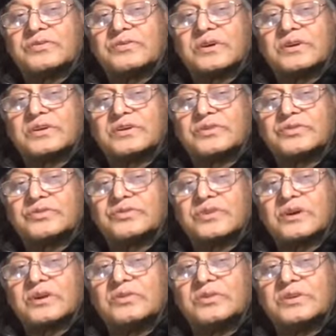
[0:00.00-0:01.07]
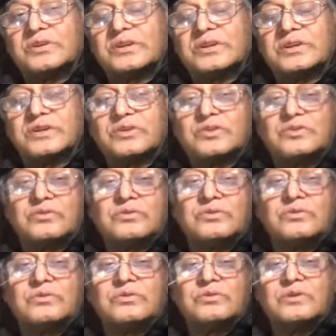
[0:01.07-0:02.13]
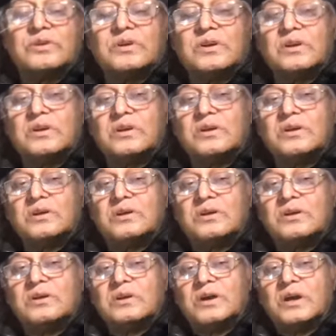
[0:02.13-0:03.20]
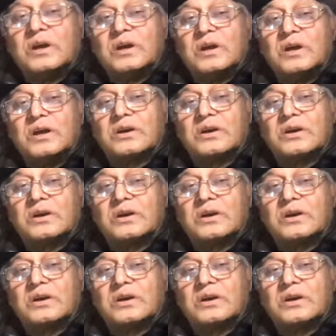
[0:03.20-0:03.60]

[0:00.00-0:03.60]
That is, we didn't do a